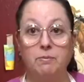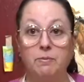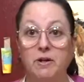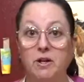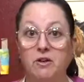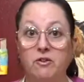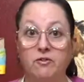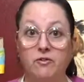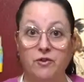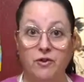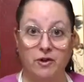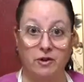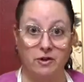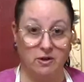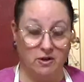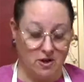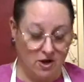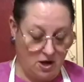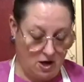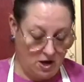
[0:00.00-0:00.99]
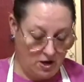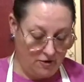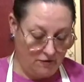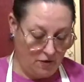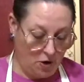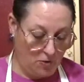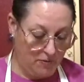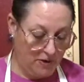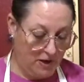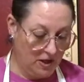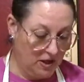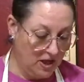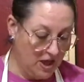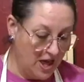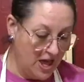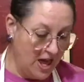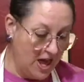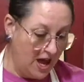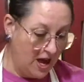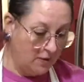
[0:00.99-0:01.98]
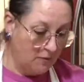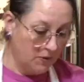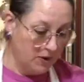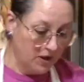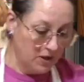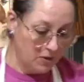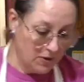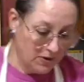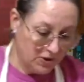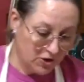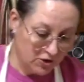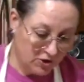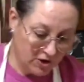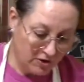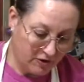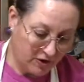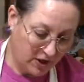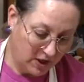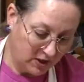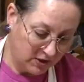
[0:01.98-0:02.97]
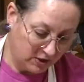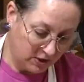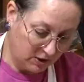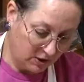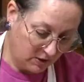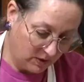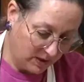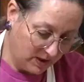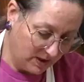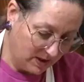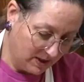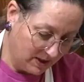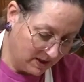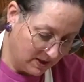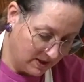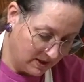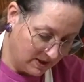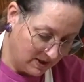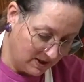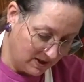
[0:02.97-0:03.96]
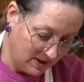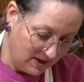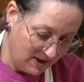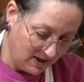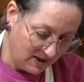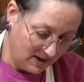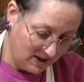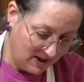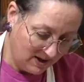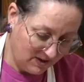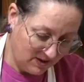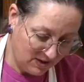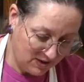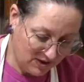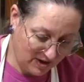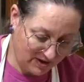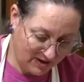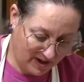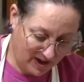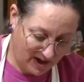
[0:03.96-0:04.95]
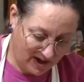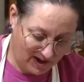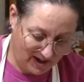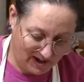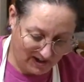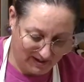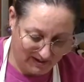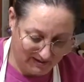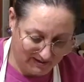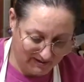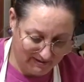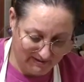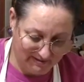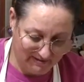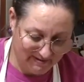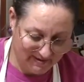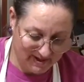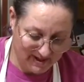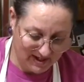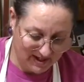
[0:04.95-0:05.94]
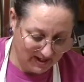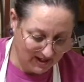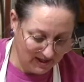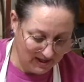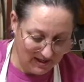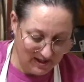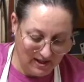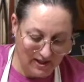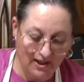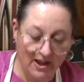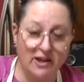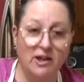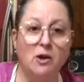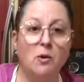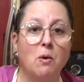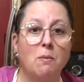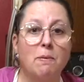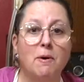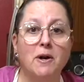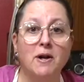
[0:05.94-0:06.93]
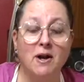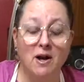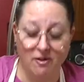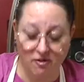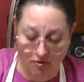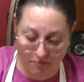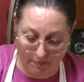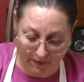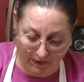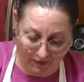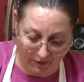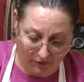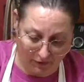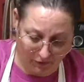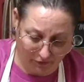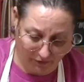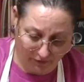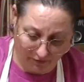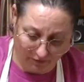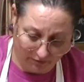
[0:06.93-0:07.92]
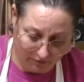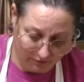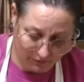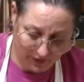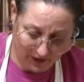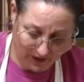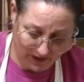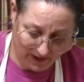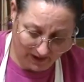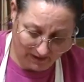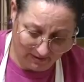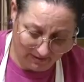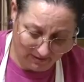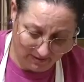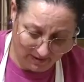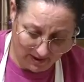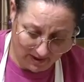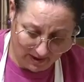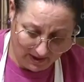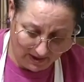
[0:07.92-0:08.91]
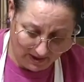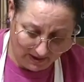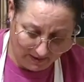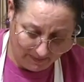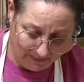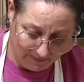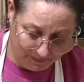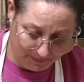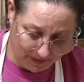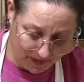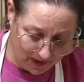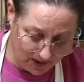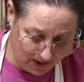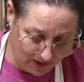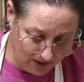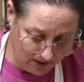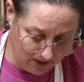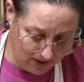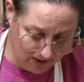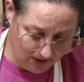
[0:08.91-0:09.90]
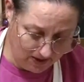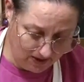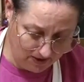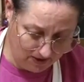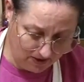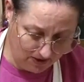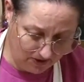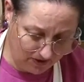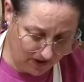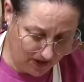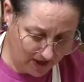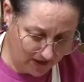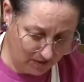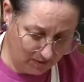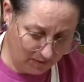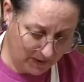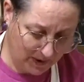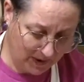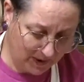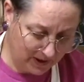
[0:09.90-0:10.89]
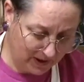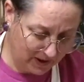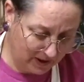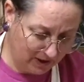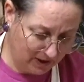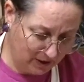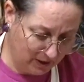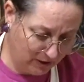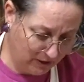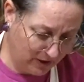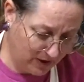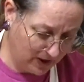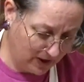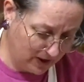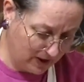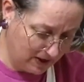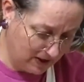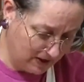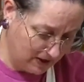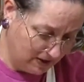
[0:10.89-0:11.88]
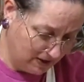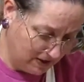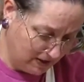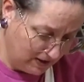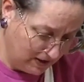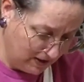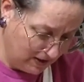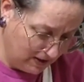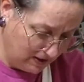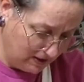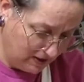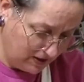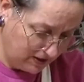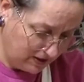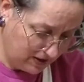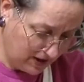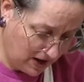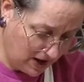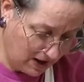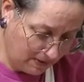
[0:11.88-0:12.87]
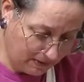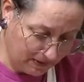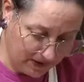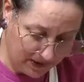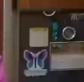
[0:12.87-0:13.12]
bit of oatmeal, and really what you're just gonna do is you're just kind of like you were putting on sprinkles. Really, you just kind of sprinkle a little over the top.